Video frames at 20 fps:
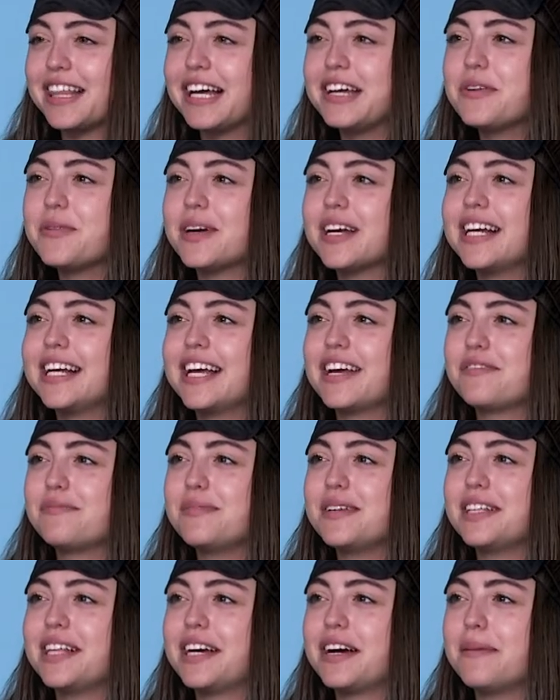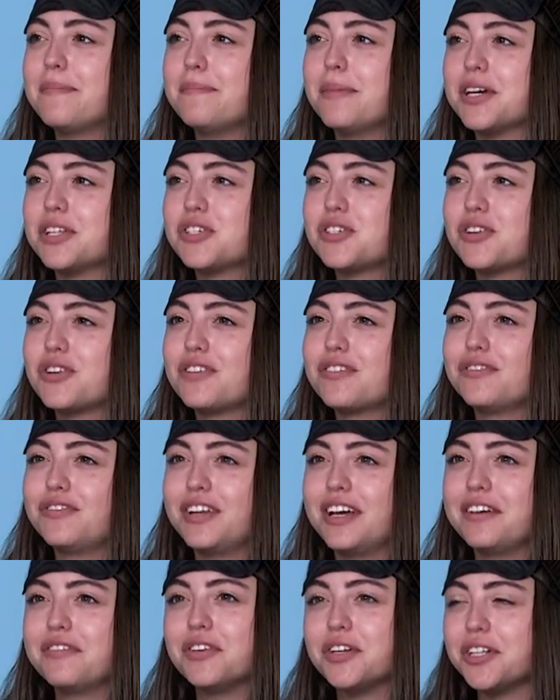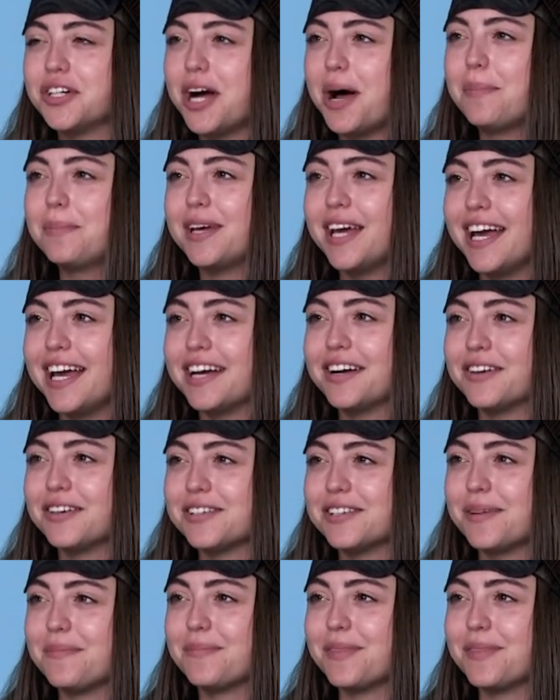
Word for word: I thought you were gonna give me like a mustard flavored cupcake or